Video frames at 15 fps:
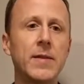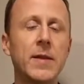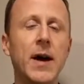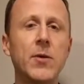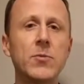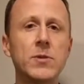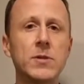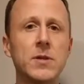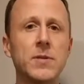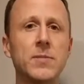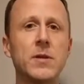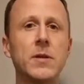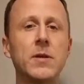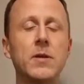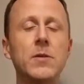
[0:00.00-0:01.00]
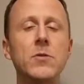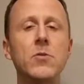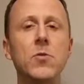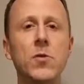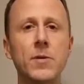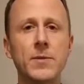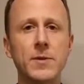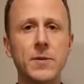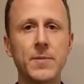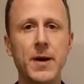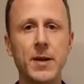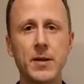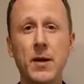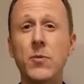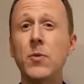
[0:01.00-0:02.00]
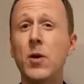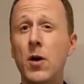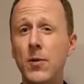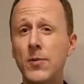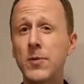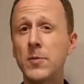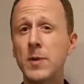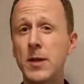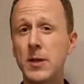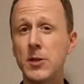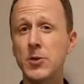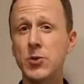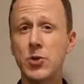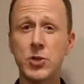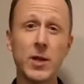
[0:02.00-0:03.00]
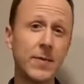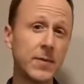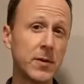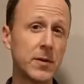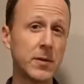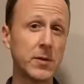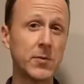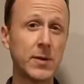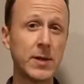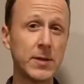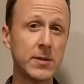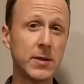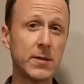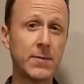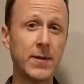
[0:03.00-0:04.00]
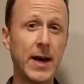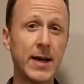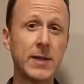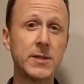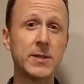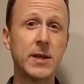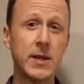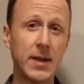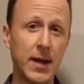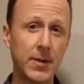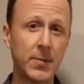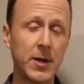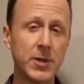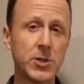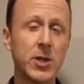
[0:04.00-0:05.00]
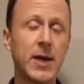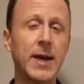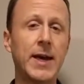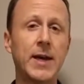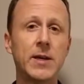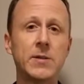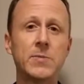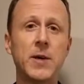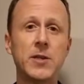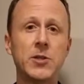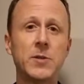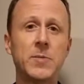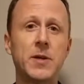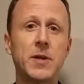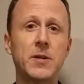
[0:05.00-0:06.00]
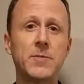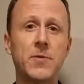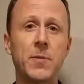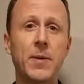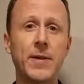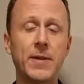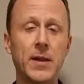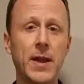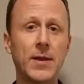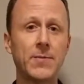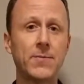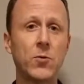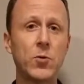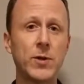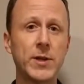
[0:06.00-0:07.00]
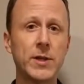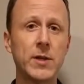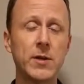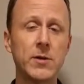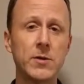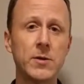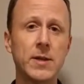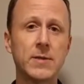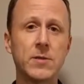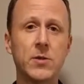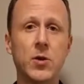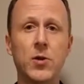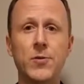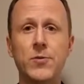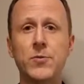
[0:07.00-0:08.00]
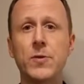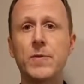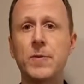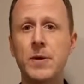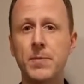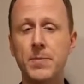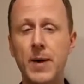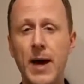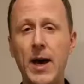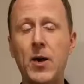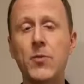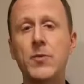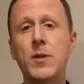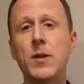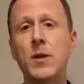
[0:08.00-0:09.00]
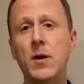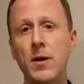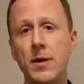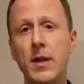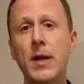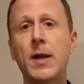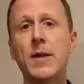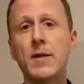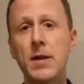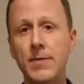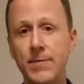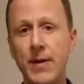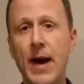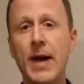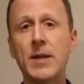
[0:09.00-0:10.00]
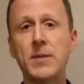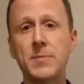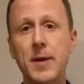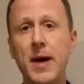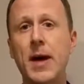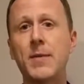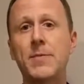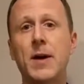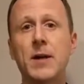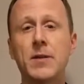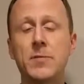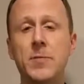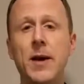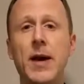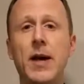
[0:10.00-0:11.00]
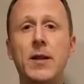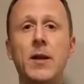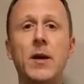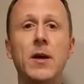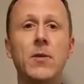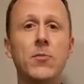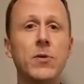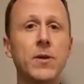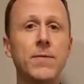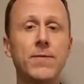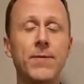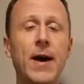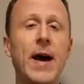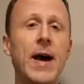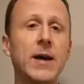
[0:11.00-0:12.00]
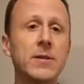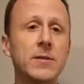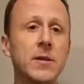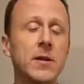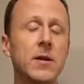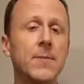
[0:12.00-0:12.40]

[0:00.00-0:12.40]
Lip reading: that would seem an enormous amount. That would also be a huge shift to increase their fat intake that much, especially because for about the last 40 years, as a culture, we've been pounded on that fat is bad, when in fact,